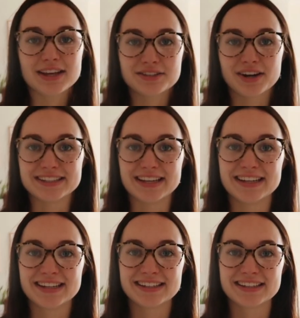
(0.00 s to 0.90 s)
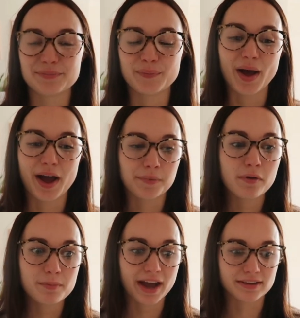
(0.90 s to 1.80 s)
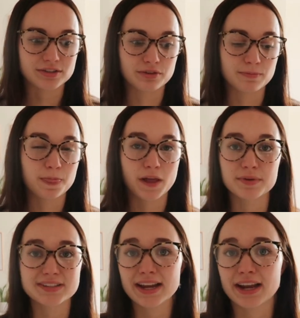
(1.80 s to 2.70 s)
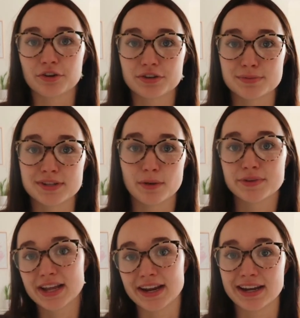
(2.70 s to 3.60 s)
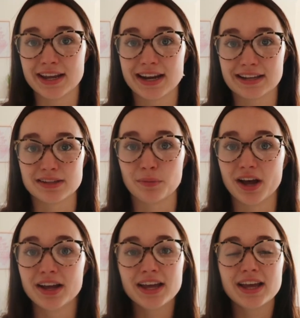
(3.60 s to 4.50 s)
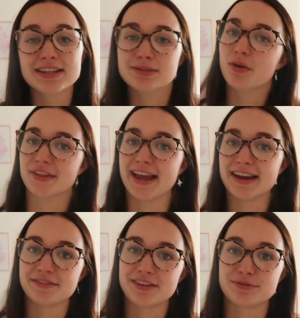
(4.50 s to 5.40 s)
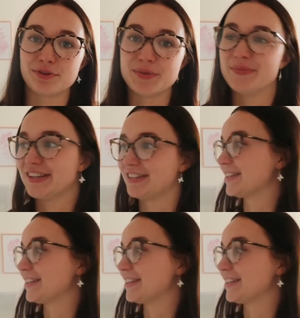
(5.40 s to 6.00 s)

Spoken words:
It's crazy. But I'm going back soon. I'll be staying here at Christmas. I'll be staying in here next summer. It's not the end of this room. It's